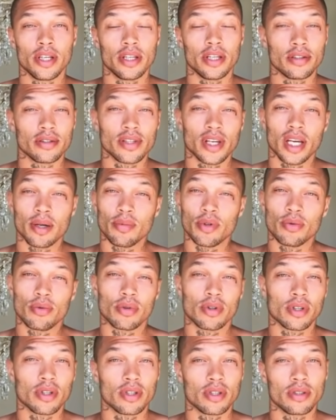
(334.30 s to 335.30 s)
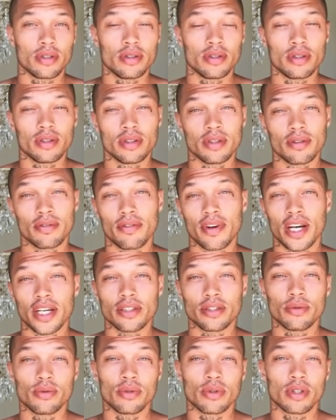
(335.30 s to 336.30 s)
The entertainment world, the
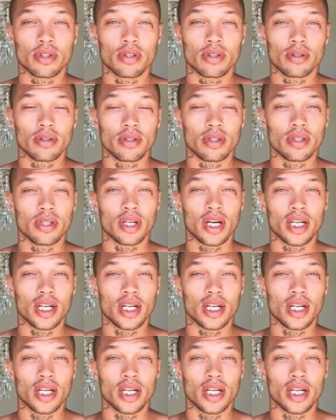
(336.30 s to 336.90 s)
fashion world,